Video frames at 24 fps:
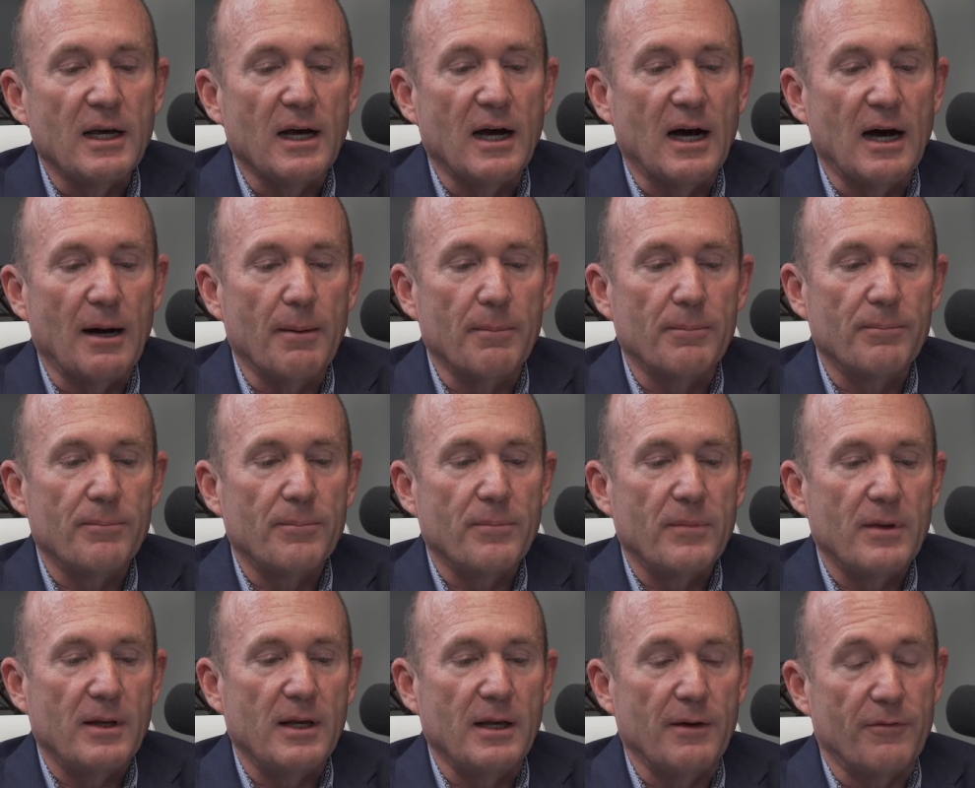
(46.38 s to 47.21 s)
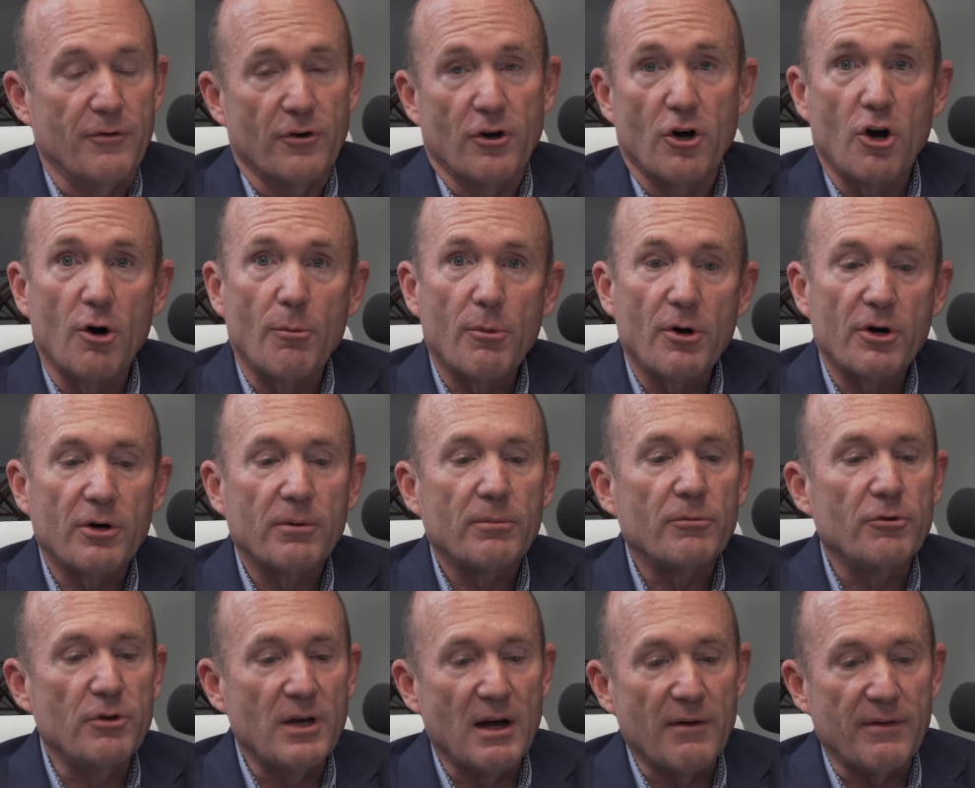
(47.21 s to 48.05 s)
If you're a
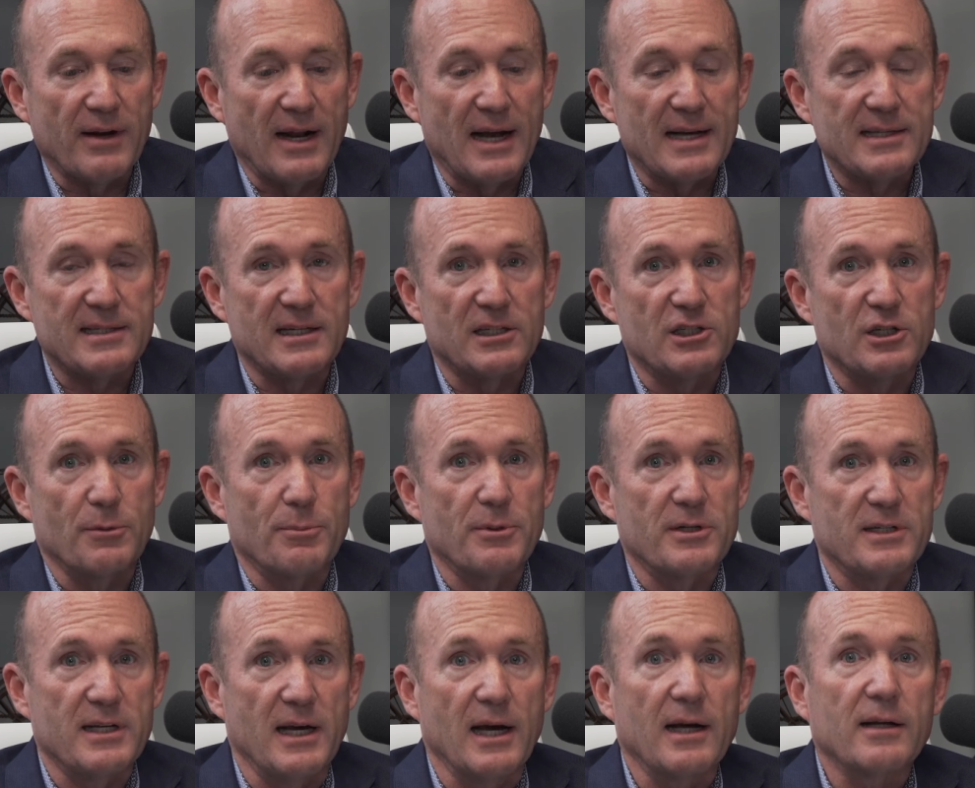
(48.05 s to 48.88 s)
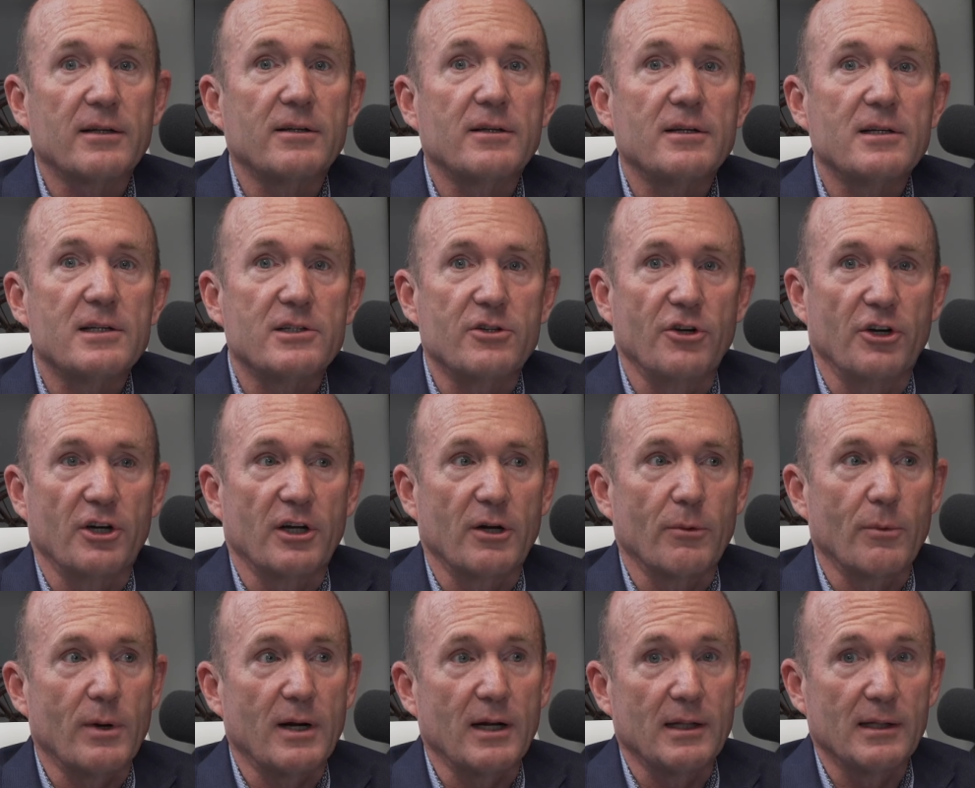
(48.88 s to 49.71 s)
homeowner, you have an asset to protect. So you're going
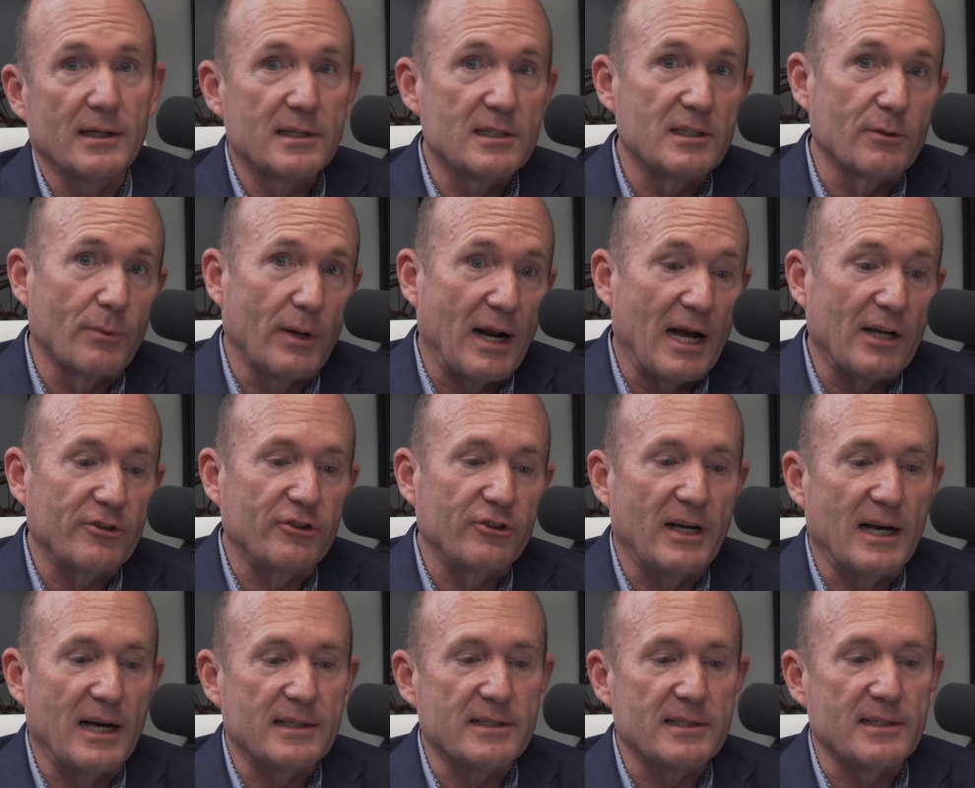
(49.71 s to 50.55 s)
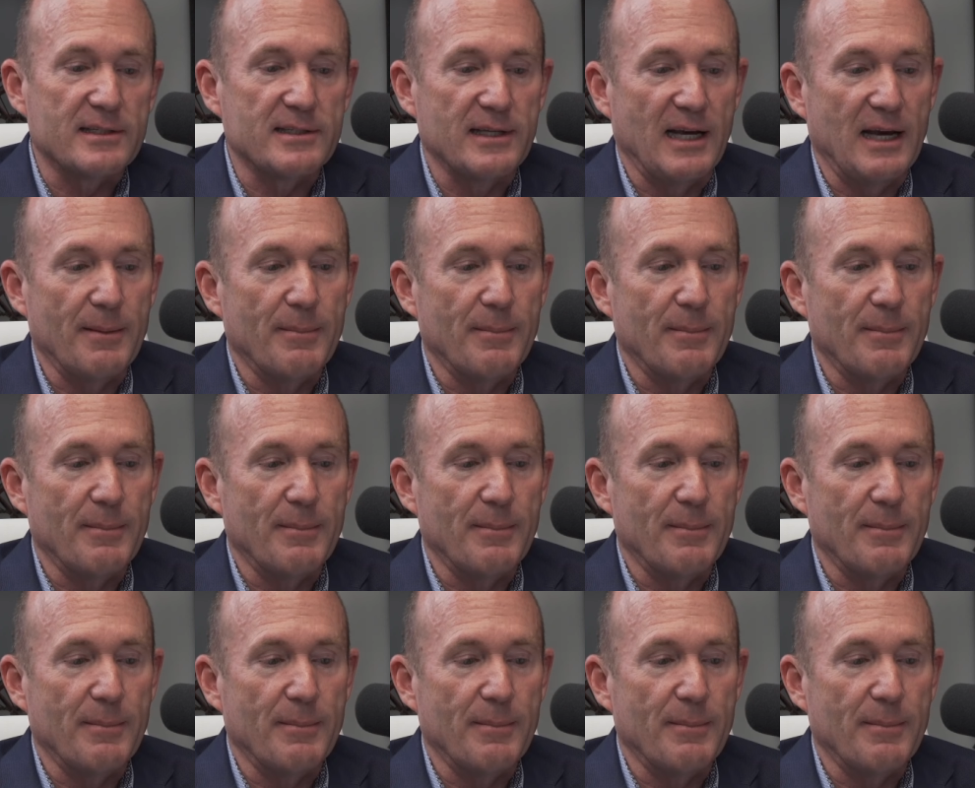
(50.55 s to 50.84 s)
to want to listen to what Ashley has to say